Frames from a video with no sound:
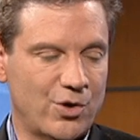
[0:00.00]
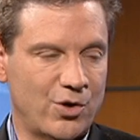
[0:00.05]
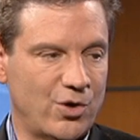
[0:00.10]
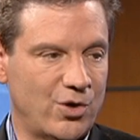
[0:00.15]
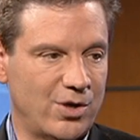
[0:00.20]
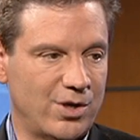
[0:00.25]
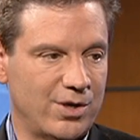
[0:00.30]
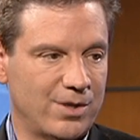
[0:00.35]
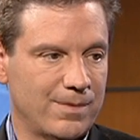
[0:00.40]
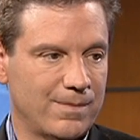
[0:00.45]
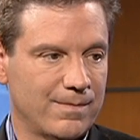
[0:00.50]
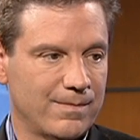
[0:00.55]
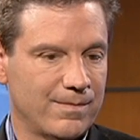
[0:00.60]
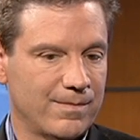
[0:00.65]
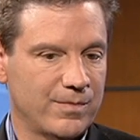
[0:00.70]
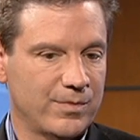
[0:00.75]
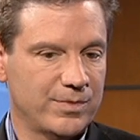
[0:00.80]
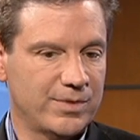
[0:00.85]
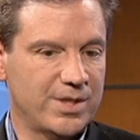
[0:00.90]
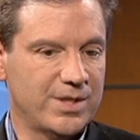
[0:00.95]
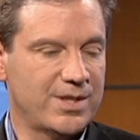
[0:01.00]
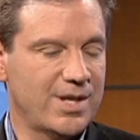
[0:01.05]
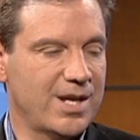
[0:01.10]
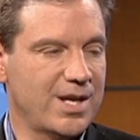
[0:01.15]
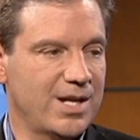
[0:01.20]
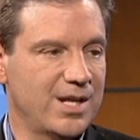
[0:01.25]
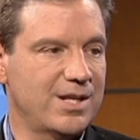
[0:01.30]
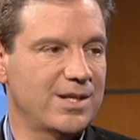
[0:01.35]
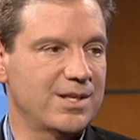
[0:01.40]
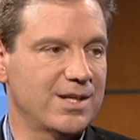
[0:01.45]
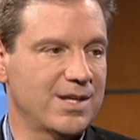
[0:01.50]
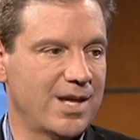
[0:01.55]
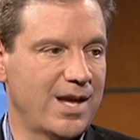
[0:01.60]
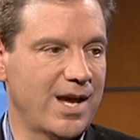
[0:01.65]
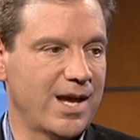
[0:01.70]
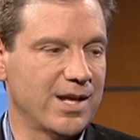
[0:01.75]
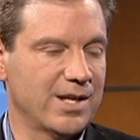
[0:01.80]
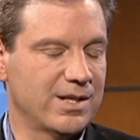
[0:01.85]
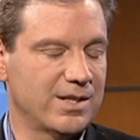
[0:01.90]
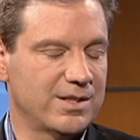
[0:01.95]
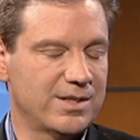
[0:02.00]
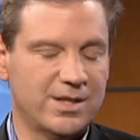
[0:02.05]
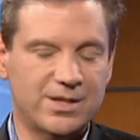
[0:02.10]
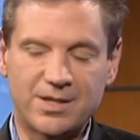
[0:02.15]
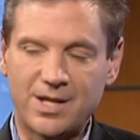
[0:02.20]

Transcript: all did they indicate? did